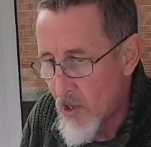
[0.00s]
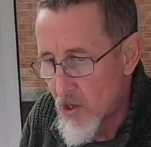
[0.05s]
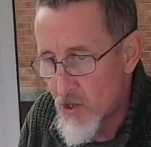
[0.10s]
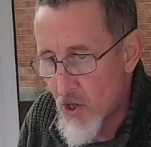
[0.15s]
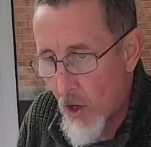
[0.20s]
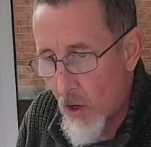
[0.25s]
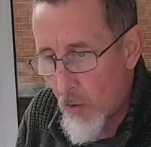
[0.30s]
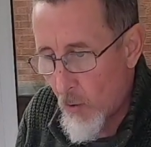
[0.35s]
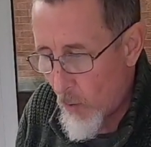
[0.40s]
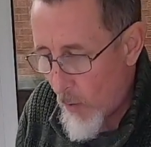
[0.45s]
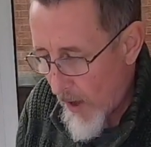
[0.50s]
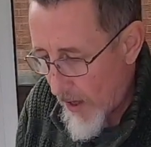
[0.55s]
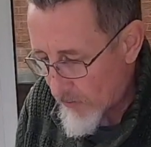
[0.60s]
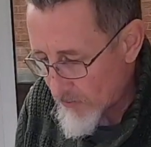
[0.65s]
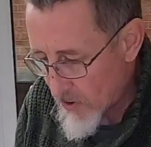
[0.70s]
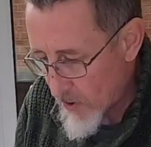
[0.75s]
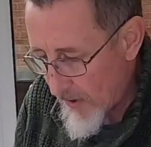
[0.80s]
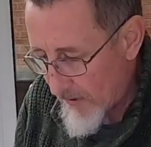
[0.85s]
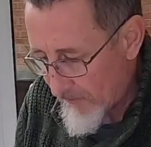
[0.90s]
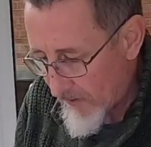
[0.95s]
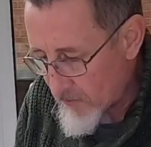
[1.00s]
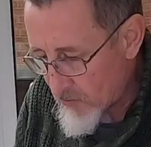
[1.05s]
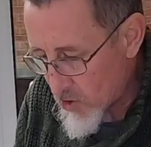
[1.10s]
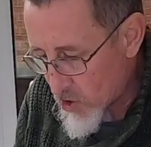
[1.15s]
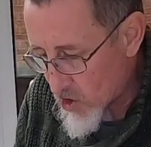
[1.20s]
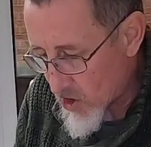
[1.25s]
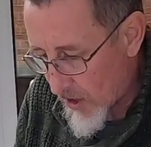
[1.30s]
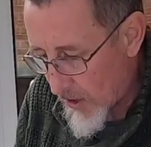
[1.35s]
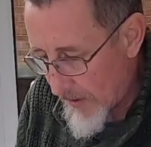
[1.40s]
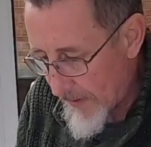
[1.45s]
So what I'll do, if I'm
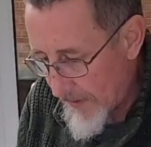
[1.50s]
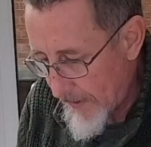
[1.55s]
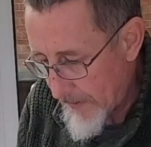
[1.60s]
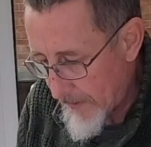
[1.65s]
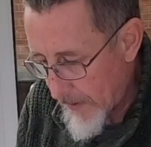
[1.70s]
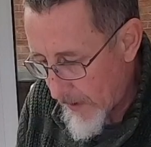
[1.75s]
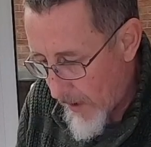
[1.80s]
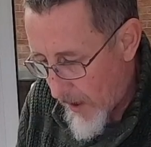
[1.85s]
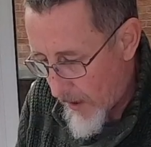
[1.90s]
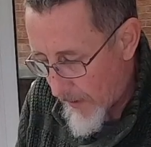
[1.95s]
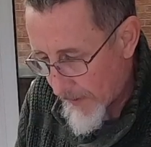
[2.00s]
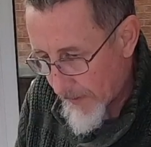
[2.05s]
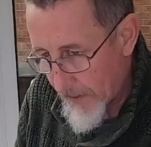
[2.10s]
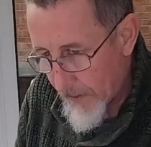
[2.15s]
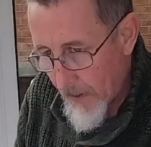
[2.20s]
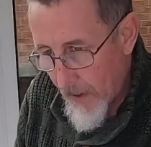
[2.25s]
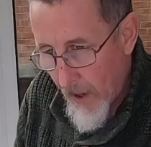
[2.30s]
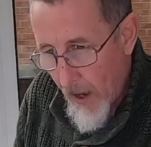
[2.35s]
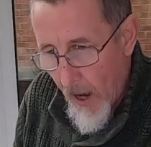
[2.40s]
just cleaning the line,